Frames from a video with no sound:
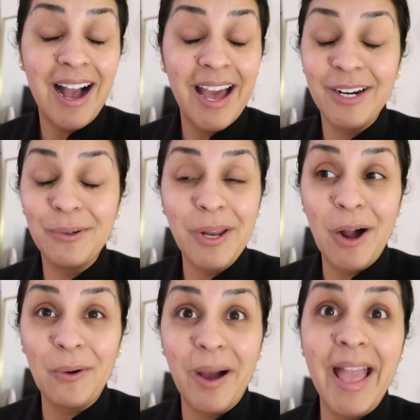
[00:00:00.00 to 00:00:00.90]
I don't
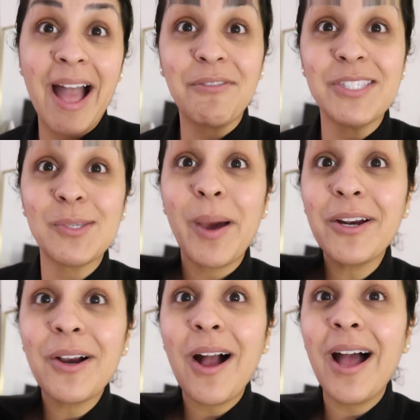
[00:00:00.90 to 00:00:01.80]
know. I have a
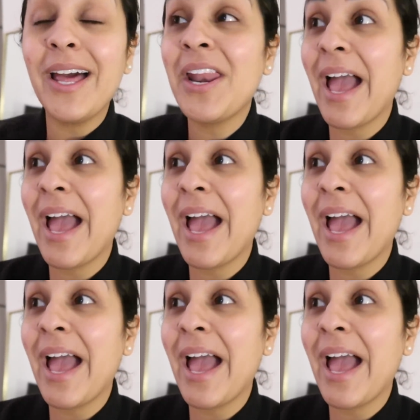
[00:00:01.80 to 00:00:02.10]
sweater on,